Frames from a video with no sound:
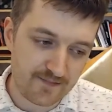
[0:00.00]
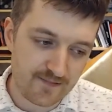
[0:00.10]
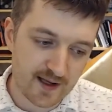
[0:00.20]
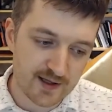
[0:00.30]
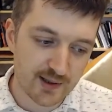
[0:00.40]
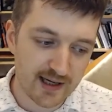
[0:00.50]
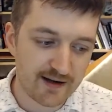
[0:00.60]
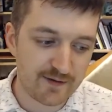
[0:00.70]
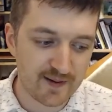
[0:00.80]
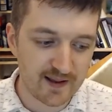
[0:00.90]
So yeah, I
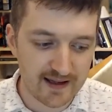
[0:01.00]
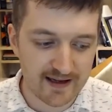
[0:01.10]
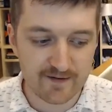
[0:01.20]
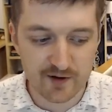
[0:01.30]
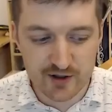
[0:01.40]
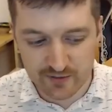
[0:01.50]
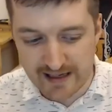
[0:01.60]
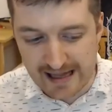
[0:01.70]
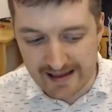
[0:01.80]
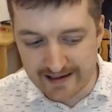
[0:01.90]
feel like virtual
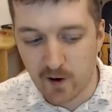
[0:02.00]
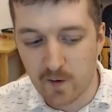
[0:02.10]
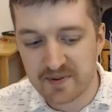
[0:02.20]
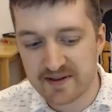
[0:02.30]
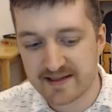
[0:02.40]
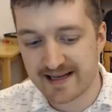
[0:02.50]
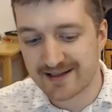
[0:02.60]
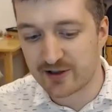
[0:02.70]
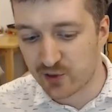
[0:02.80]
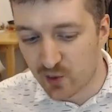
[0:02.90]
reality opens that
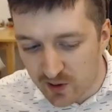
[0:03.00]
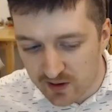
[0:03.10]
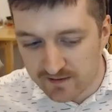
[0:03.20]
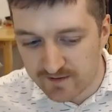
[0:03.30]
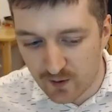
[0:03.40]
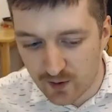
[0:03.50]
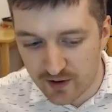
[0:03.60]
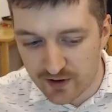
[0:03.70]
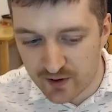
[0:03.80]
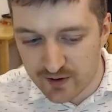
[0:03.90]
door for
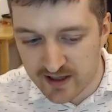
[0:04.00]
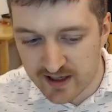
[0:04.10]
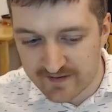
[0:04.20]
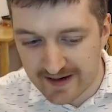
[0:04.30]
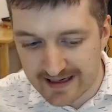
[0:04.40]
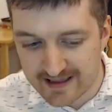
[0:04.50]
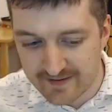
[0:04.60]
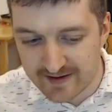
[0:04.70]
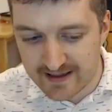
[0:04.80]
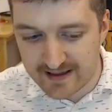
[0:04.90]
those kind of
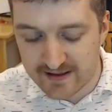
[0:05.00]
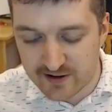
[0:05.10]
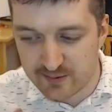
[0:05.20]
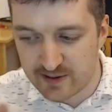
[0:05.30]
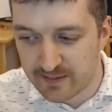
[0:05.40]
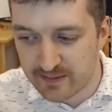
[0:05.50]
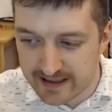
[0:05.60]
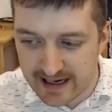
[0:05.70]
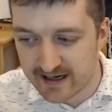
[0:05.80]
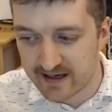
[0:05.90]
activities to be
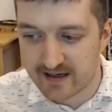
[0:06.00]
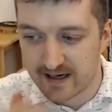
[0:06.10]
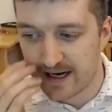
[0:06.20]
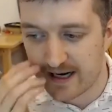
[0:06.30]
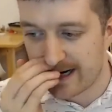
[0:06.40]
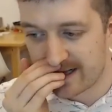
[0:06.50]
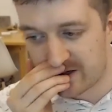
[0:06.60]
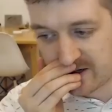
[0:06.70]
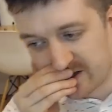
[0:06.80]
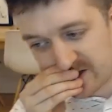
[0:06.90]
mitigated. And
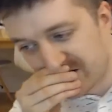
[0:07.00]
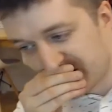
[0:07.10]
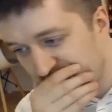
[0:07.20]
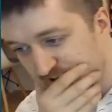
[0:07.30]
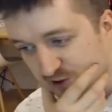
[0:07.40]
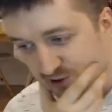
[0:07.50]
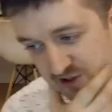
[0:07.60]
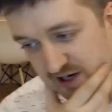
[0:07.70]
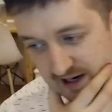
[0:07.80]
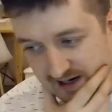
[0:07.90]
there is a huge
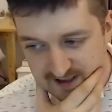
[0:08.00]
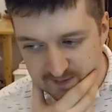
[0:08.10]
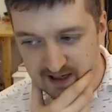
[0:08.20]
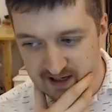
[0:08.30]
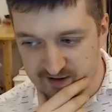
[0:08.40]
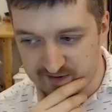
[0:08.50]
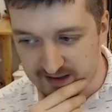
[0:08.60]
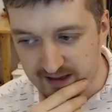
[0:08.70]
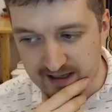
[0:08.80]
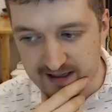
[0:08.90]
aspect of it
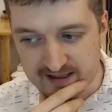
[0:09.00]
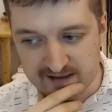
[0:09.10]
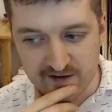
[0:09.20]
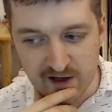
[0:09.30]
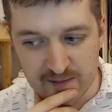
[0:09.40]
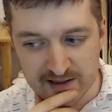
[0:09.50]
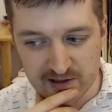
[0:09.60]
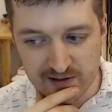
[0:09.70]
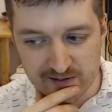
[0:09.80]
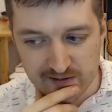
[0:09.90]
that is environmental,
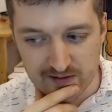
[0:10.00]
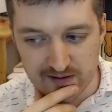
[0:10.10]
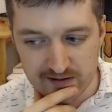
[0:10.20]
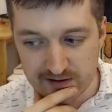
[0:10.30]
or,